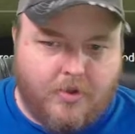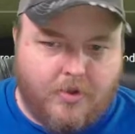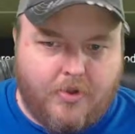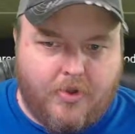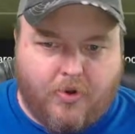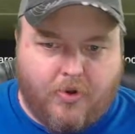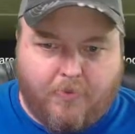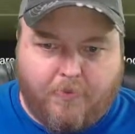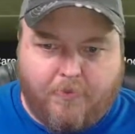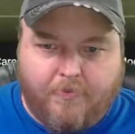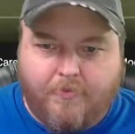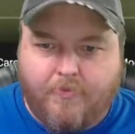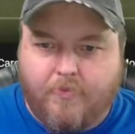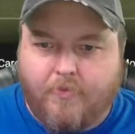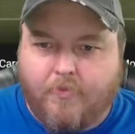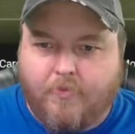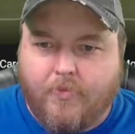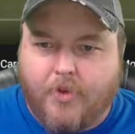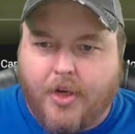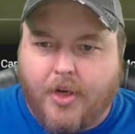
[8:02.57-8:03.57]
Nope.
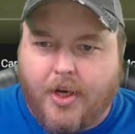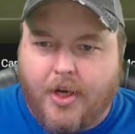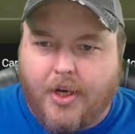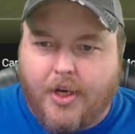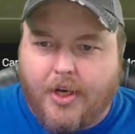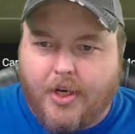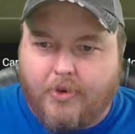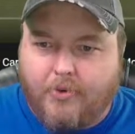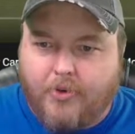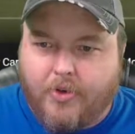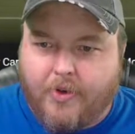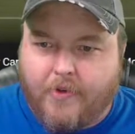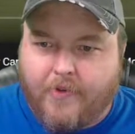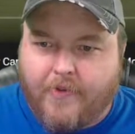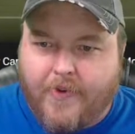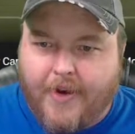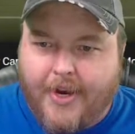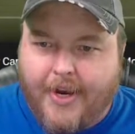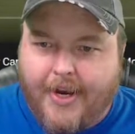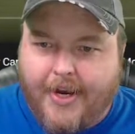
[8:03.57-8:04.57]
I'm gonna
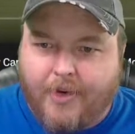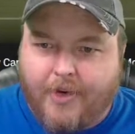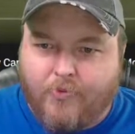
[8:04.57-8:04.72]
find